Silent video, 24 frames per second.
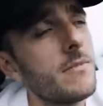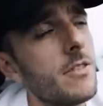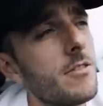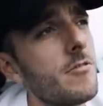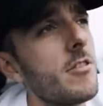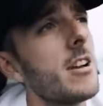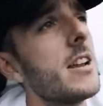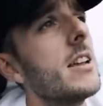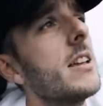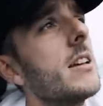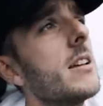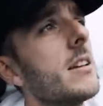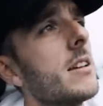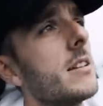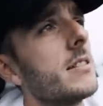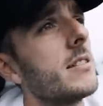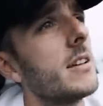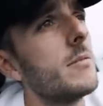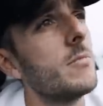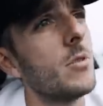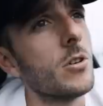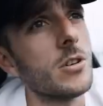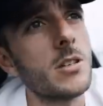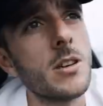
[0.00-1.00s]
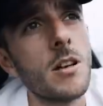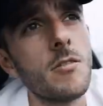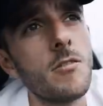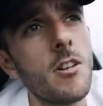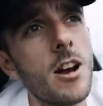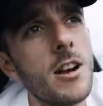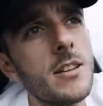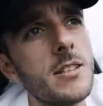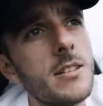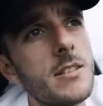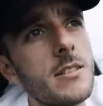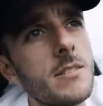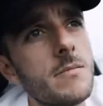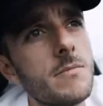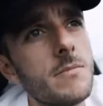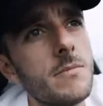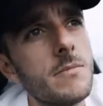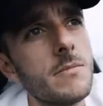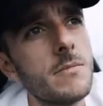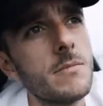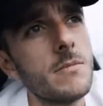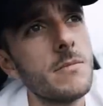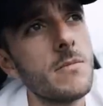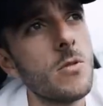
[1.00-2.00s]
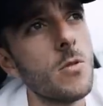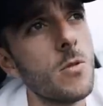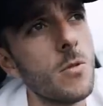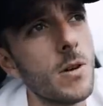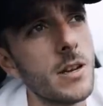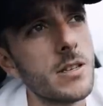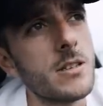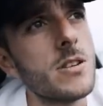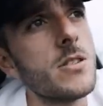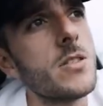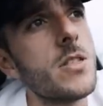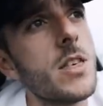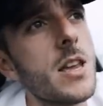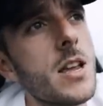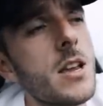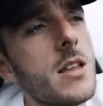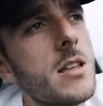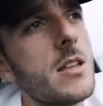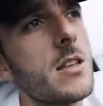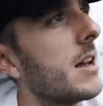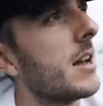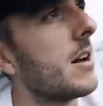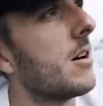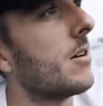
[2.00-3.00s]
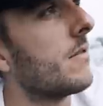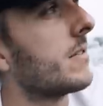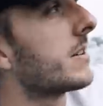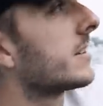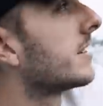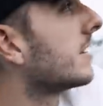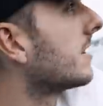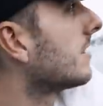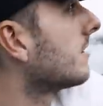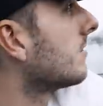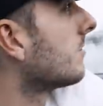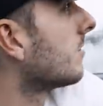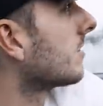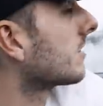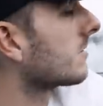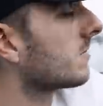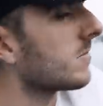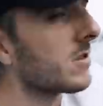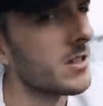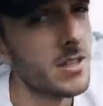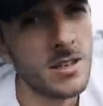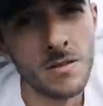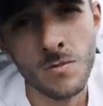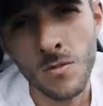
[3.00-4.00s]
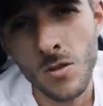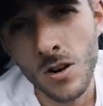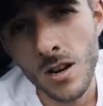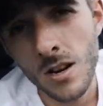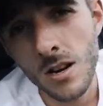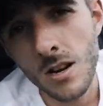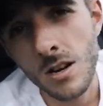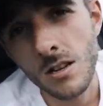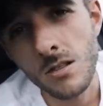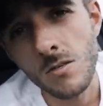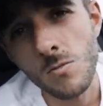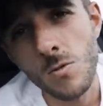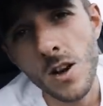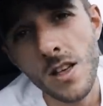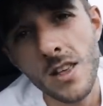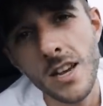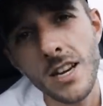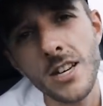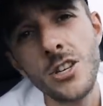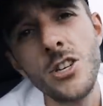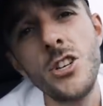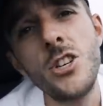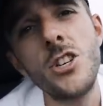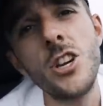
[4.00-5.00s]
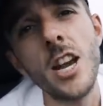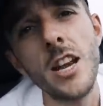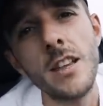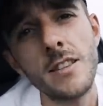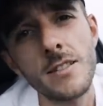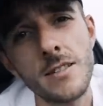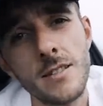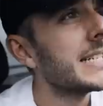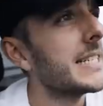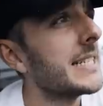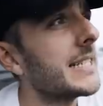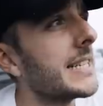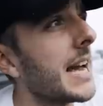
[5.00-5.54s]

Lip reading: Three, seeing more sunrises, always a good thing. There obviously wasn't one this morning because the weather is shit.